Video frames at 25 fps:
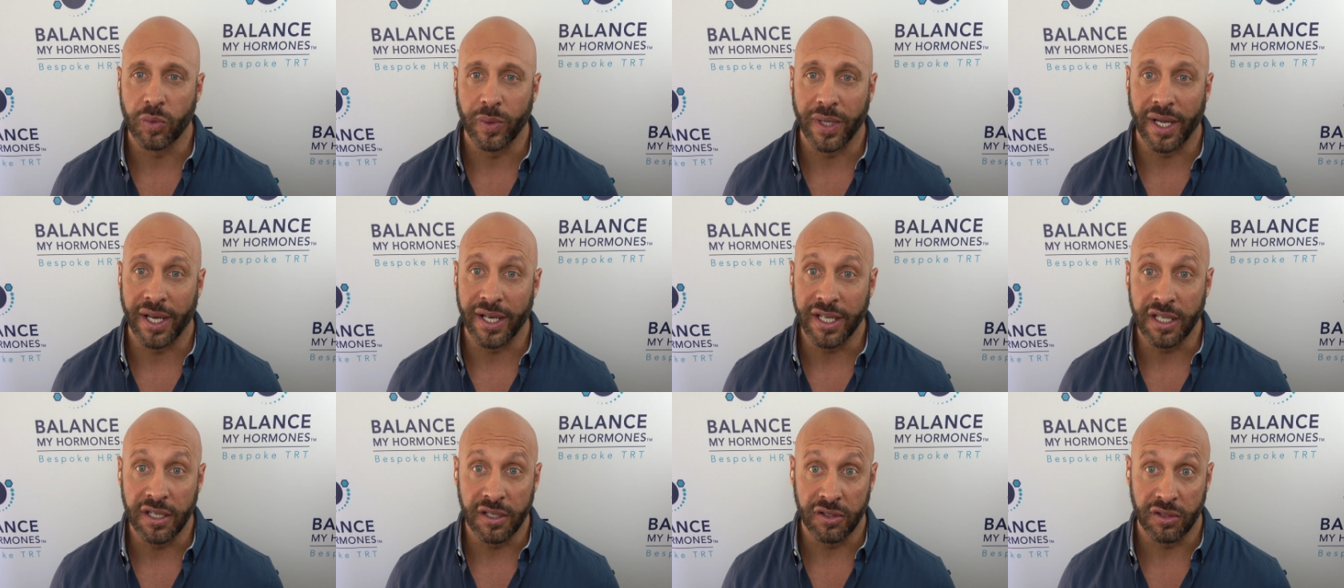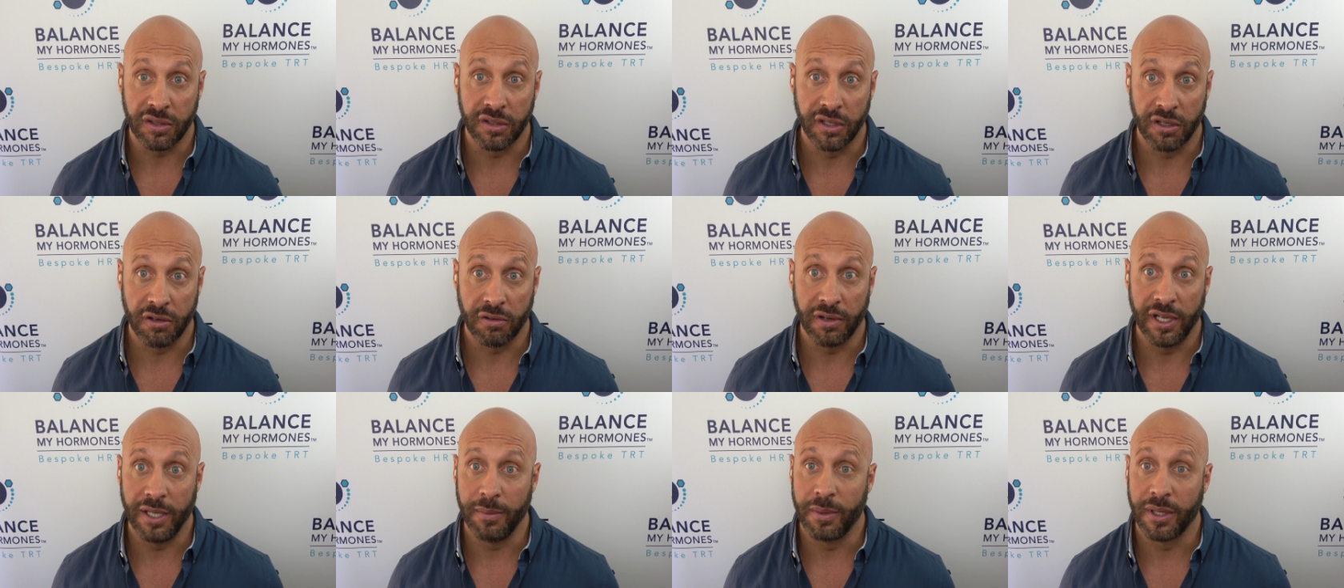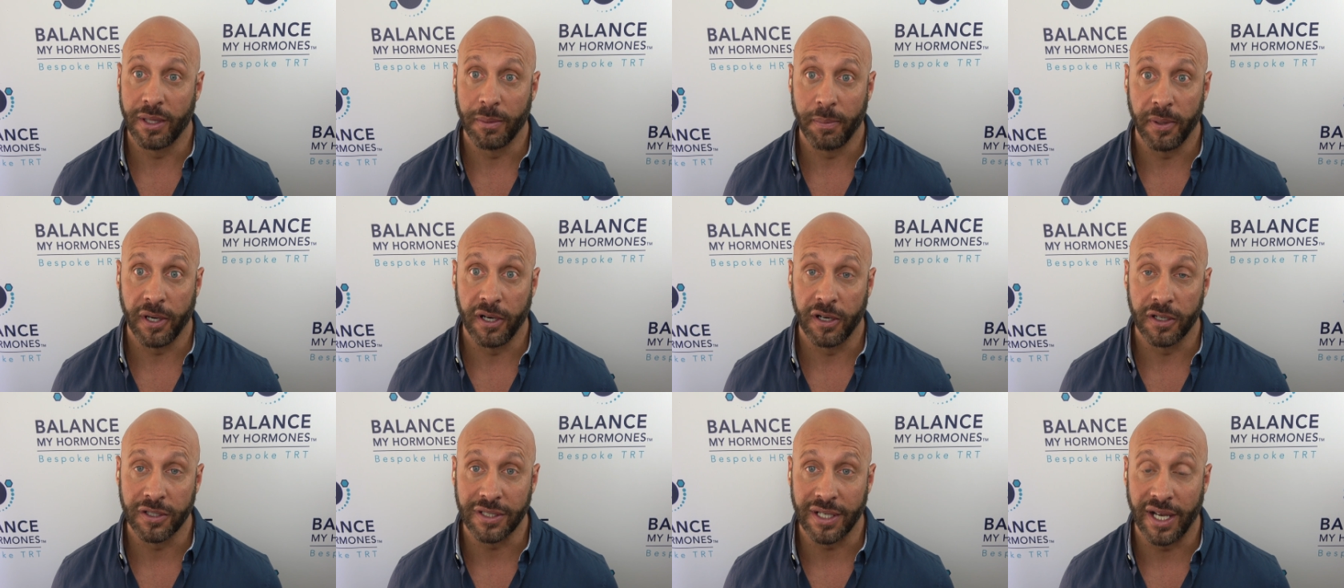When I used the cream in the
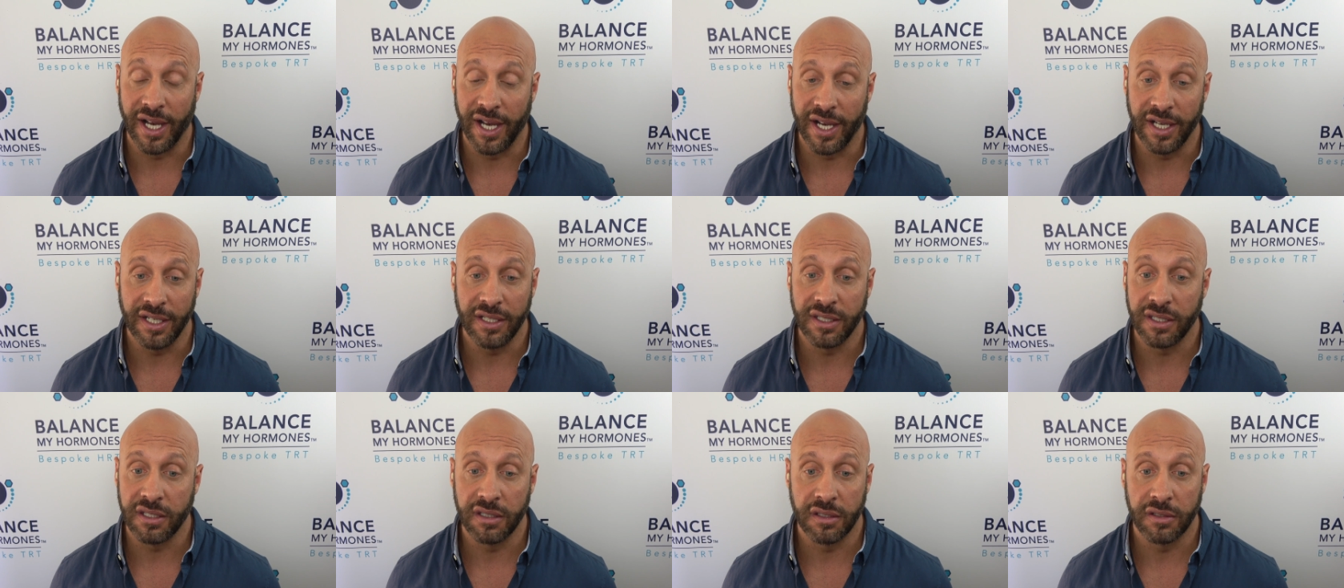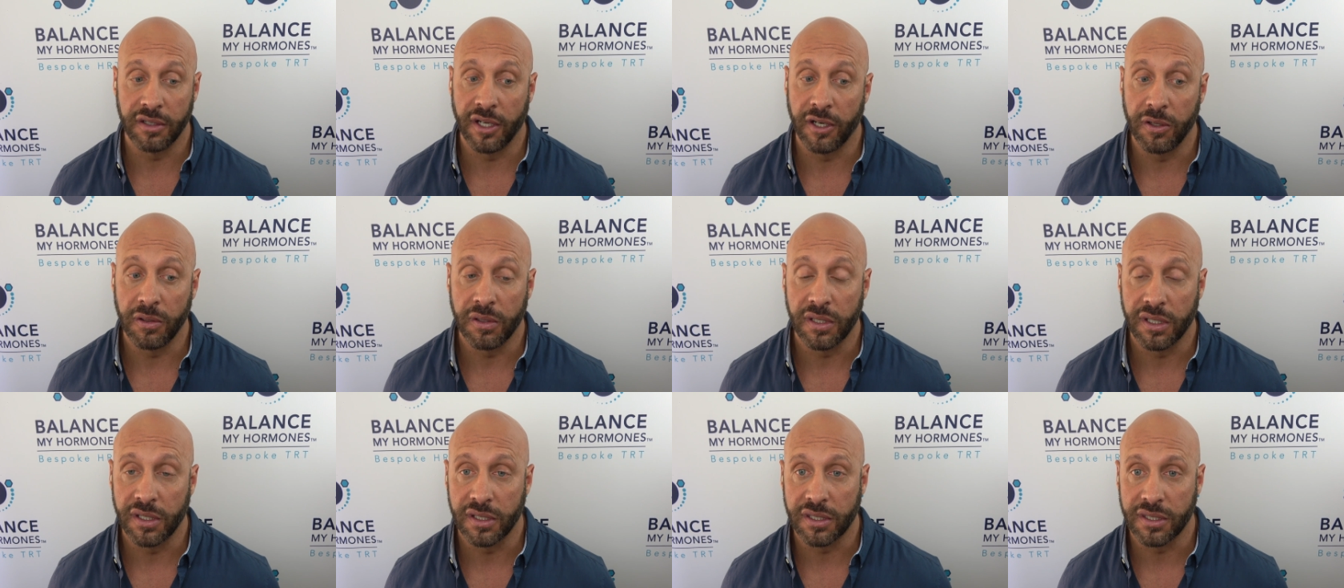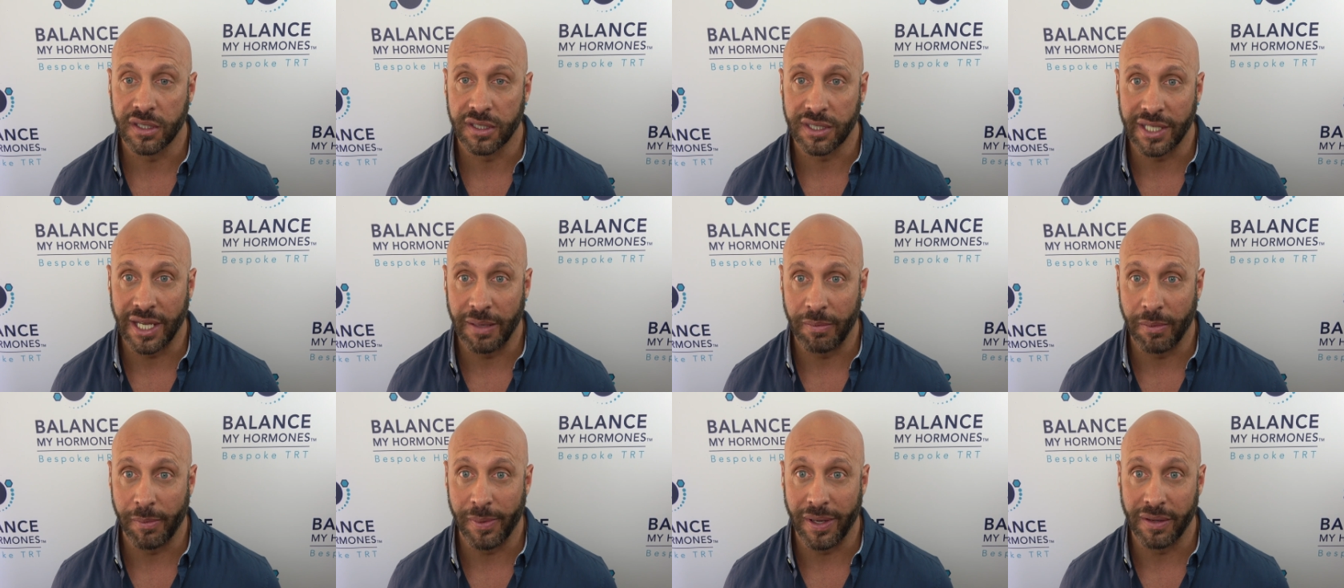past, I didn't notice the
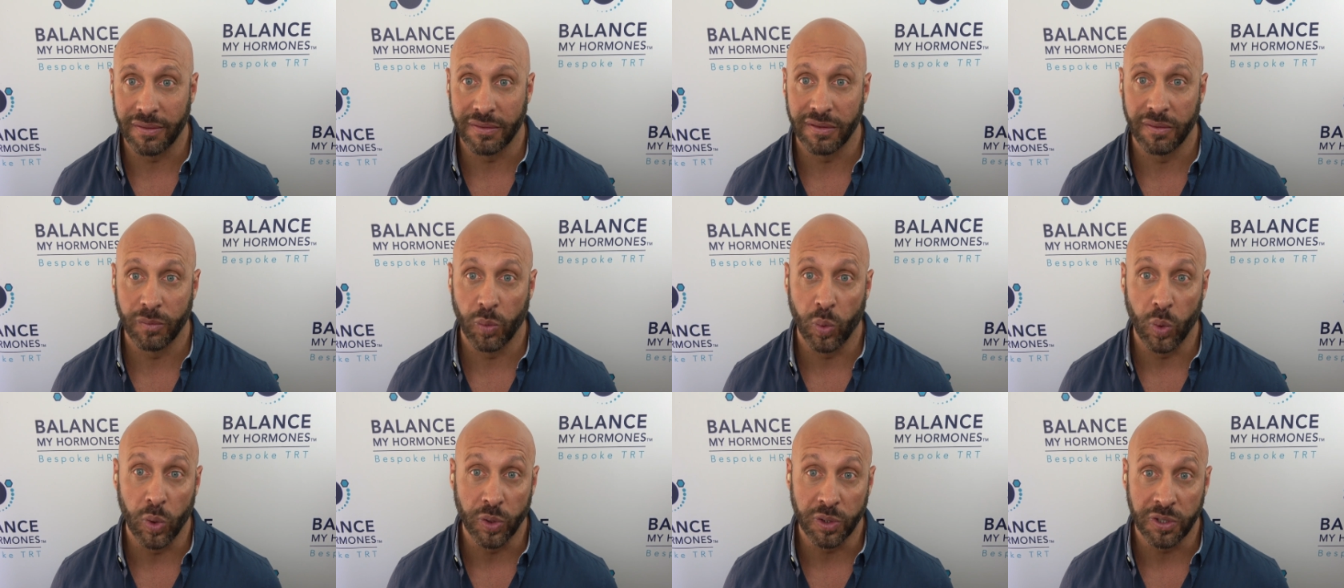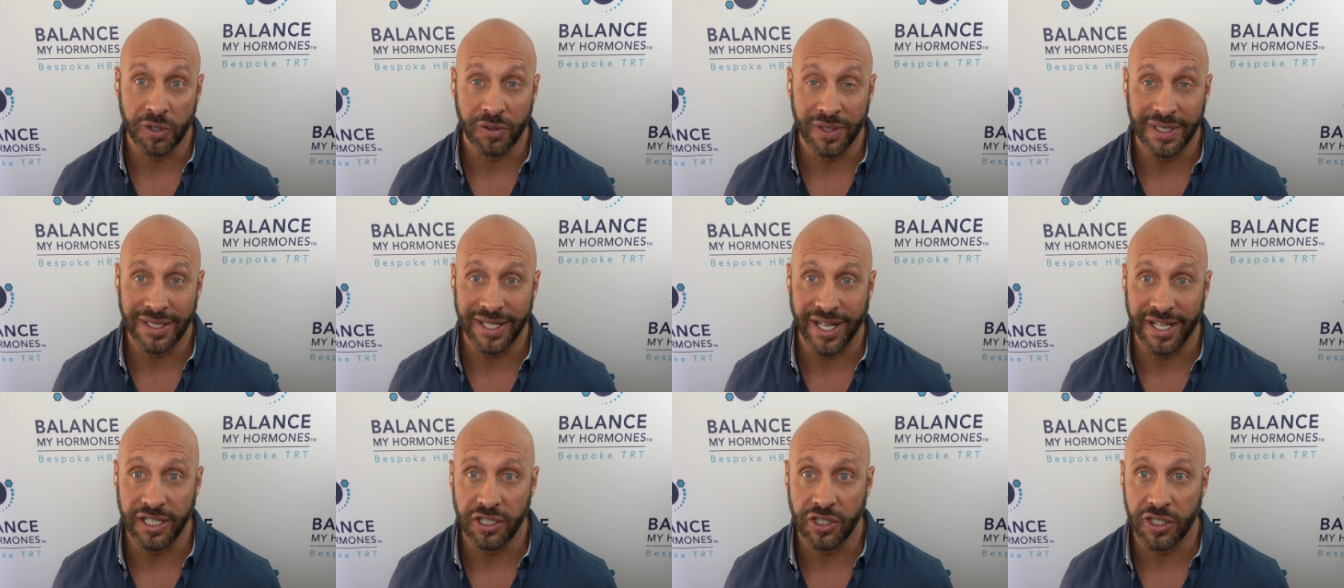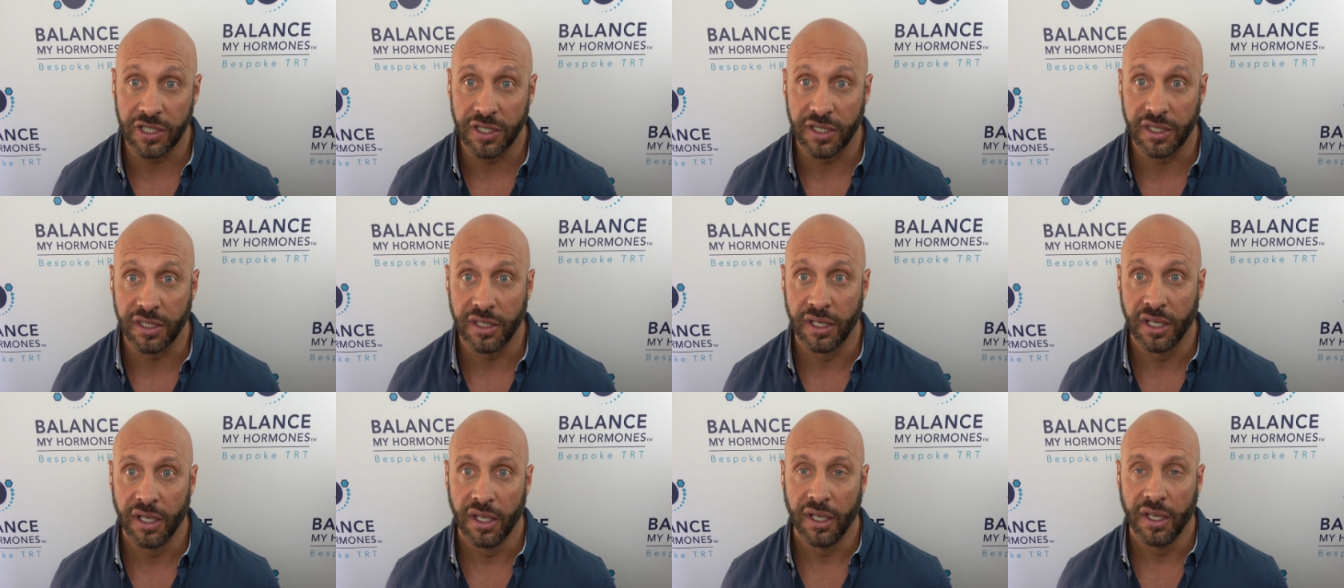same amount of water retention